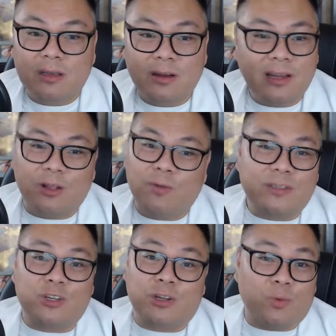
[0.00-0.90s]
you're not
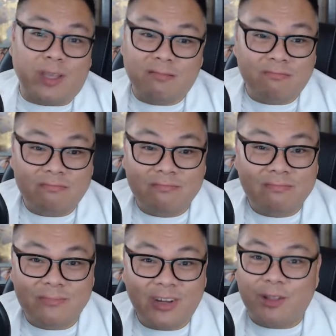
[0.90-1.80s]
always going to win.
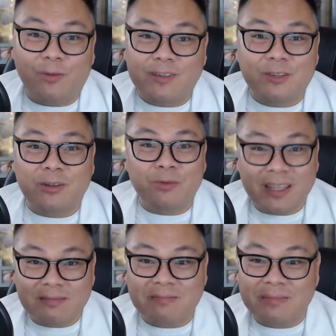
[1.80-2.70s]
You're not always going to
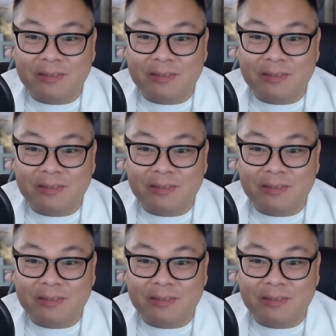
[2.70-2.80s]
win.